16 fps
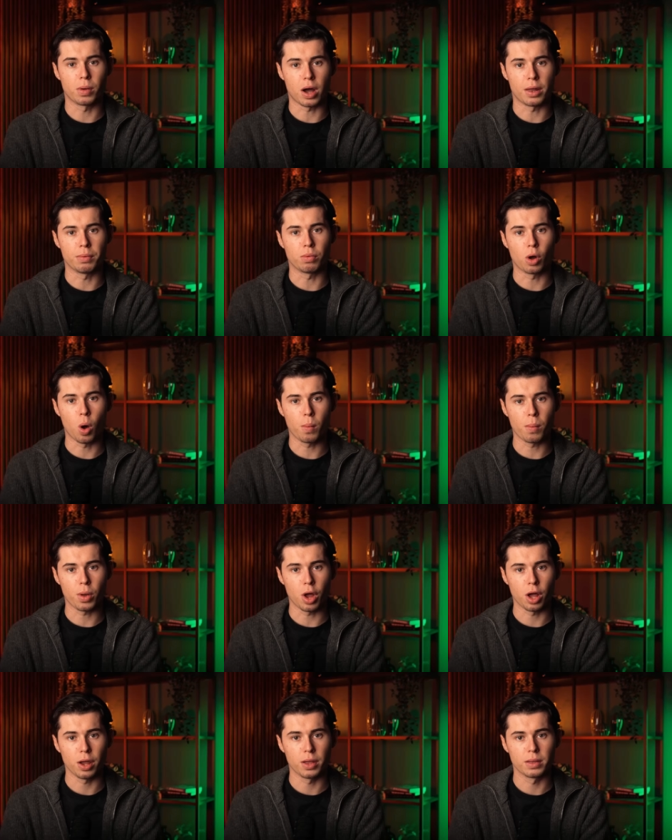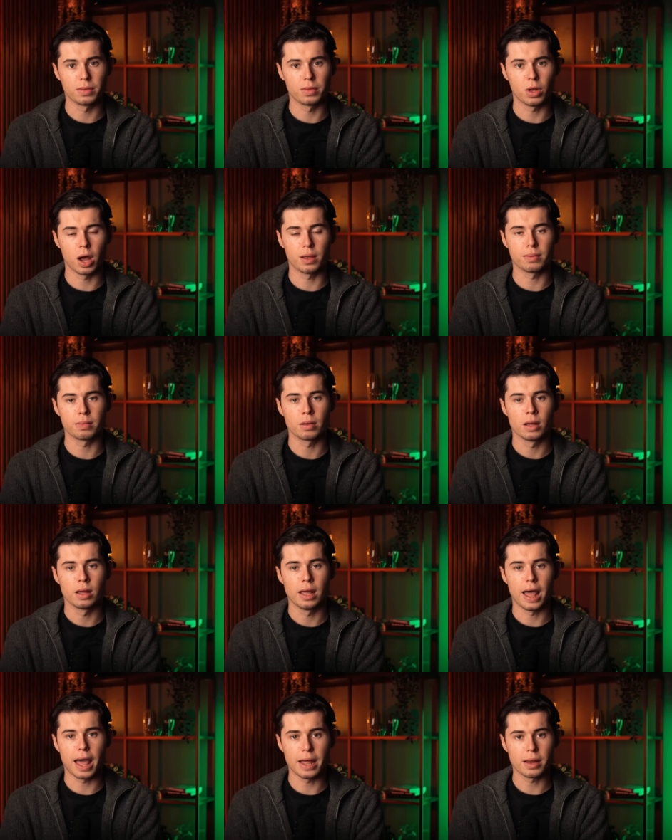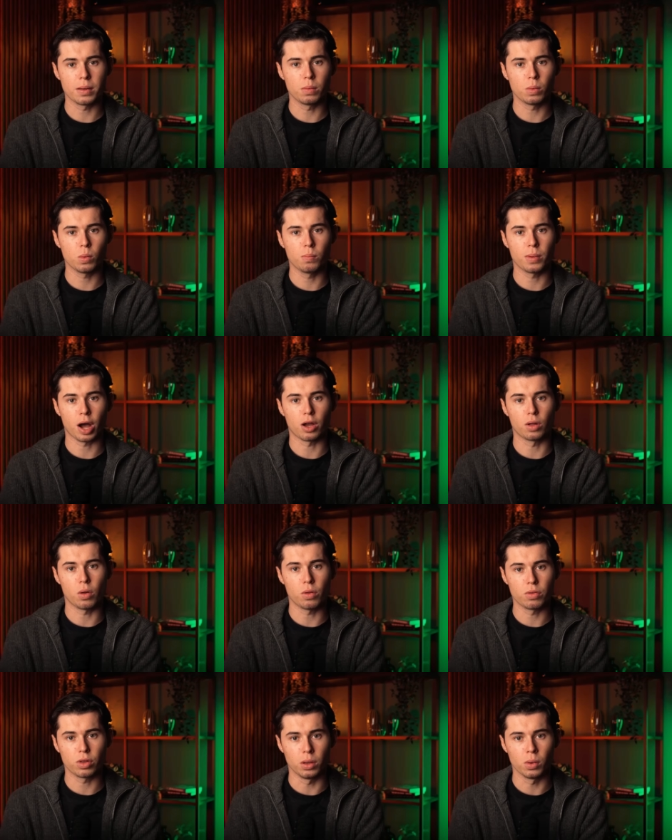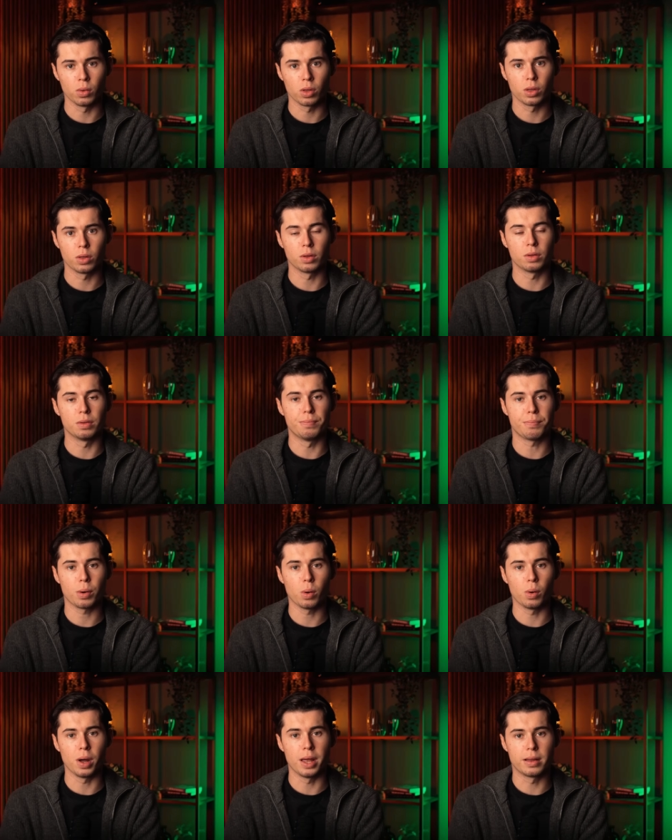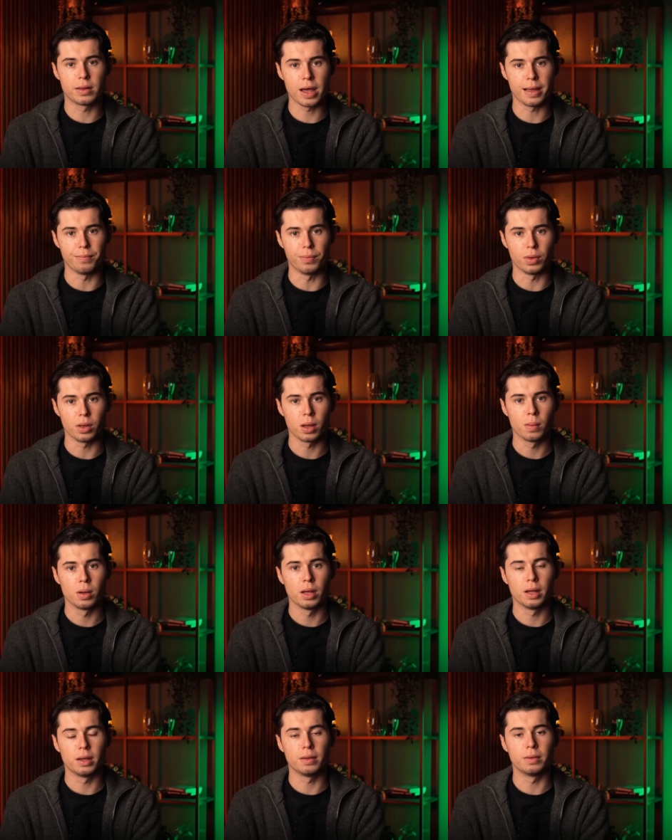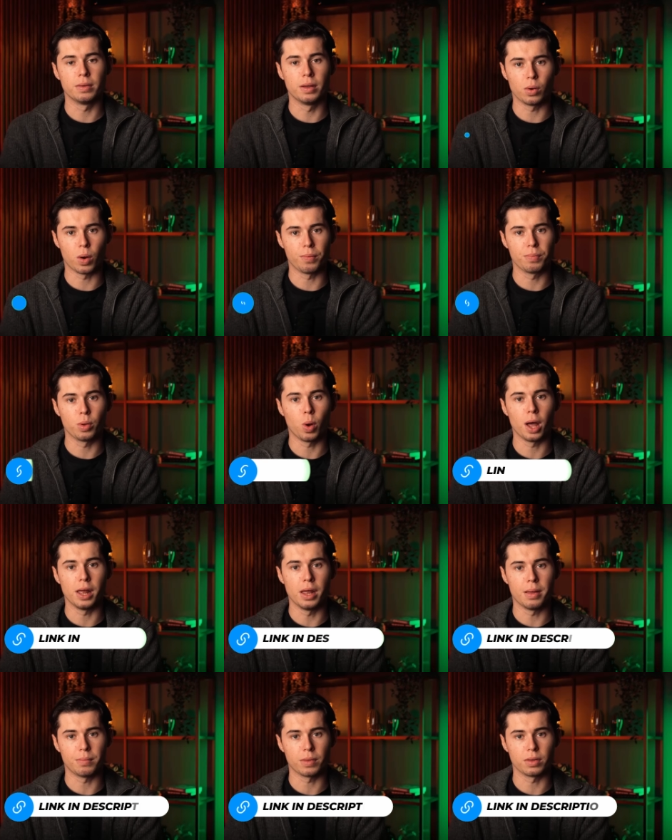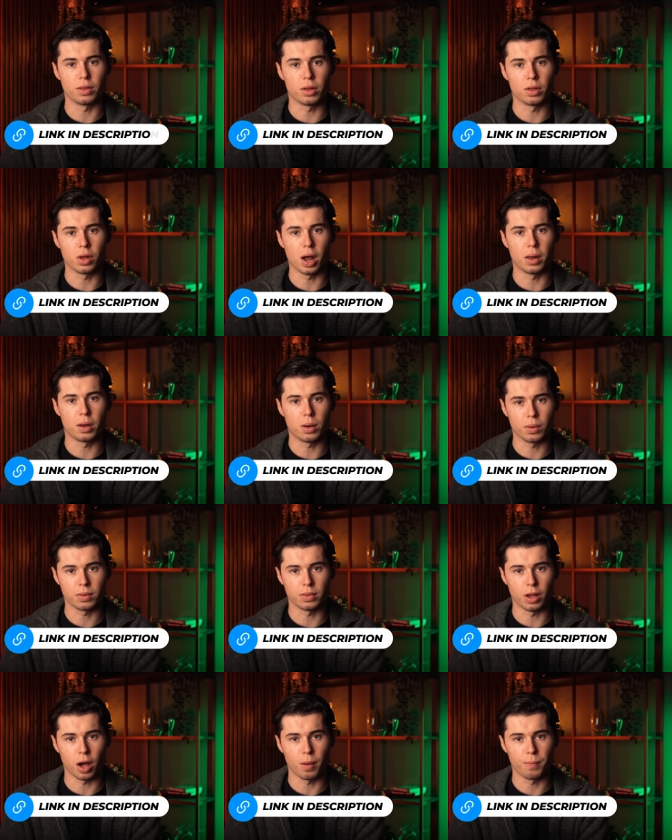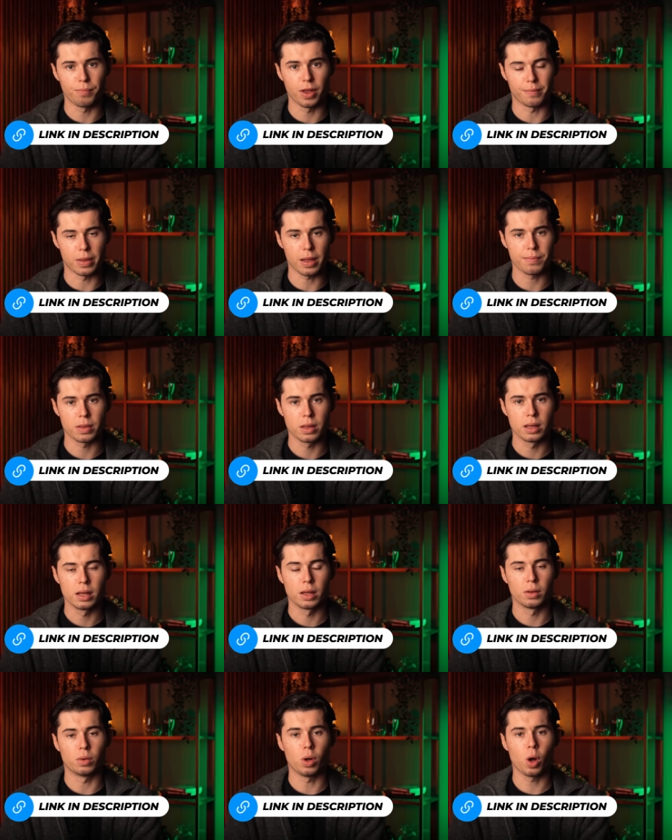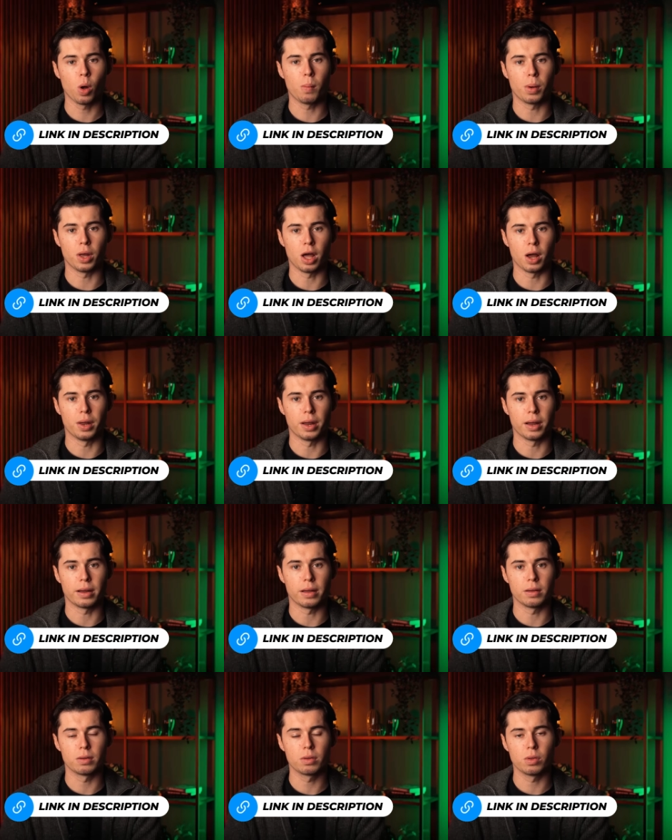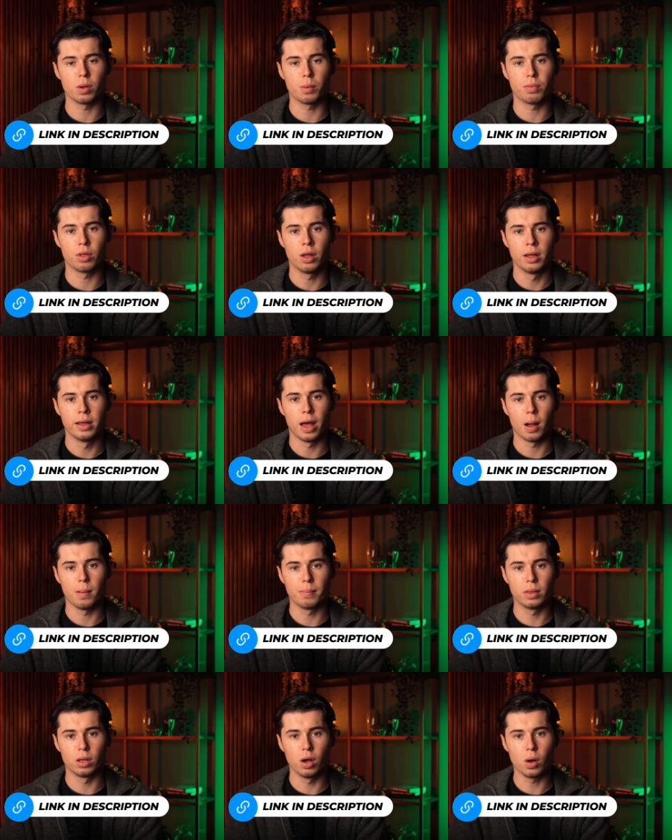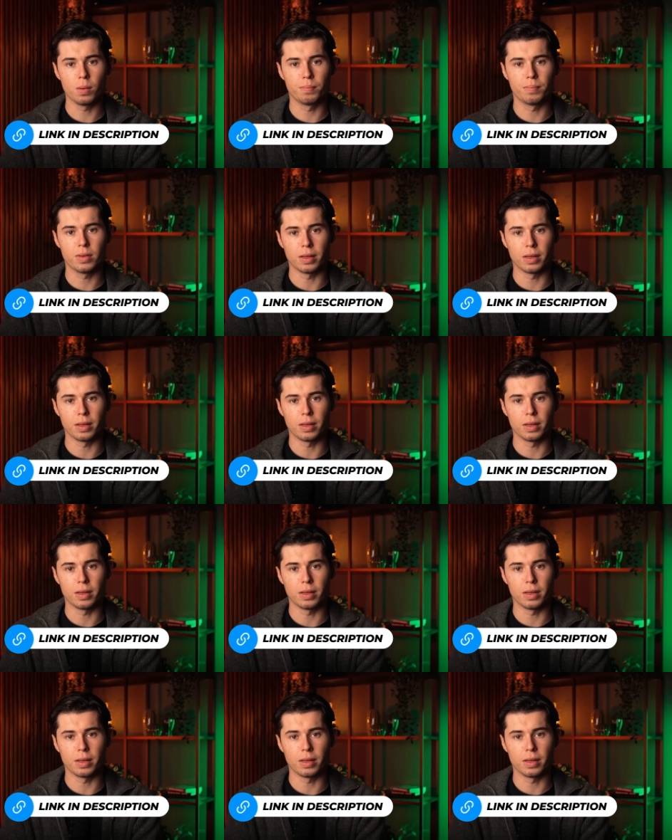Plus, OpenArt is constantly adding new models, usually just a few days after they're released. So if you want to give this a shot yourself, I've left a link to OpenArt in the description down below.